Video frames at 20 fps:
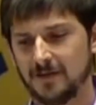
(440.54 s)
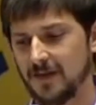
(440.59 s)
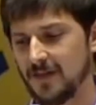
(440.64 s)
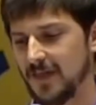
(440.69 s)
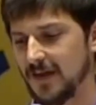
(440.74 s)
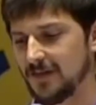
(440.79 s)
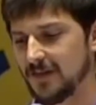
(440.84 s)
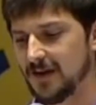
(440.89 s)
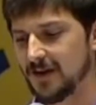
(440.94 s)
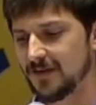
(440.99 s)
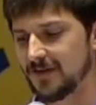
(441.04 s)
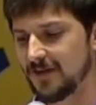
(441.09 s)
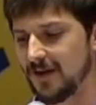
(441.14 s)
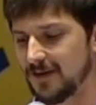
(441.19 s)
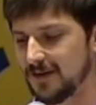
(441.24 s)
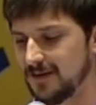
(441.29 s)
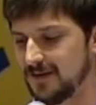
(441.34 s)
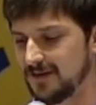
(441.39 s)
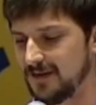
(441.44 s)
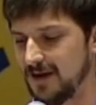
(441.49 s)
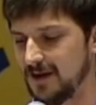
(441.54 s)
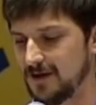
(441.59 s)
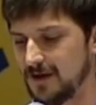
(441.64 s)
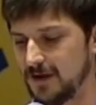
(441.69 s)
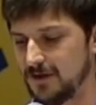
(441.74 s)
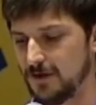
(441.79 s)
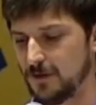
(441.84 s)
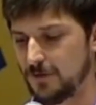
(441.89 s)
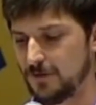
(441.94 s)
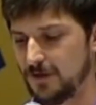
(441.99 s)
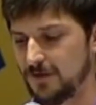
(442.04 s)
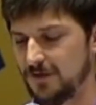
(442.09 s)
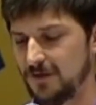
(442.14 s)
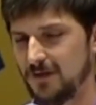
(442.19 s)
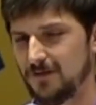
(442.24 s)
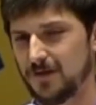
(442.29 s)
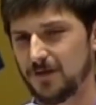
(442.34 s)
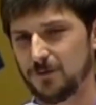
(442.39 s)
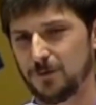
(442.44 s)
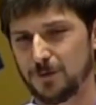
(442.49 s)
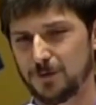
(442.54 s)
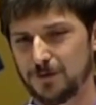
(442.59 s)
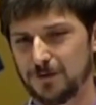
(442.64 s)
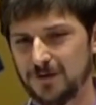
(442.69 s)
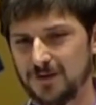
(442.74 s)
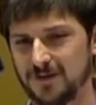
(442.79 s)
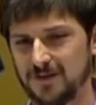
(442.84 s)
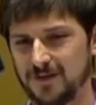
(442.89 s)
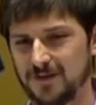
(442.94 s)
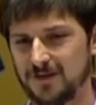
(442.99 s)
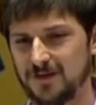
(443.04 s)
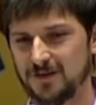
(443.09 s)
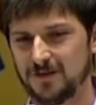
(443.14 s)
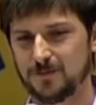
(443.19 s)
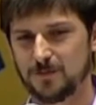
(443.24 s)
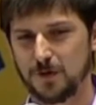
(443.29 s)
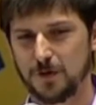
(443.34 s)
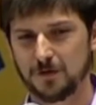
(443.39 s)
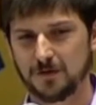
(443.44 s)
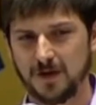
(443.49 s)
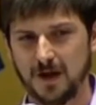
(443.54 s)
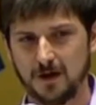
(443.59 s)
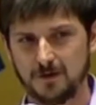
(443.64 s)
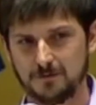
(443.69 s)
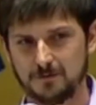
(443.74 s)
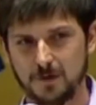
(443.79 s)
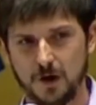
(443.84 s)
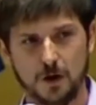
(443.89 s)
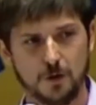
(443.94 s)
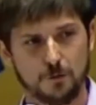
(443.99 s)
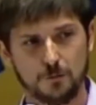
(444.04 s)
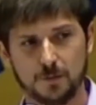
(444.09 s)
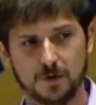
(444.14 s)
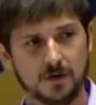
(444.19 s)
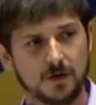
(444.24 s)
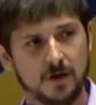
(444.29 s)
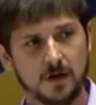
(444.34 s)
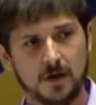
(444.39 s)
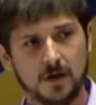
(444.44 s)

The thing that it's done to this area, though, that's even worse is it's just broke down hope.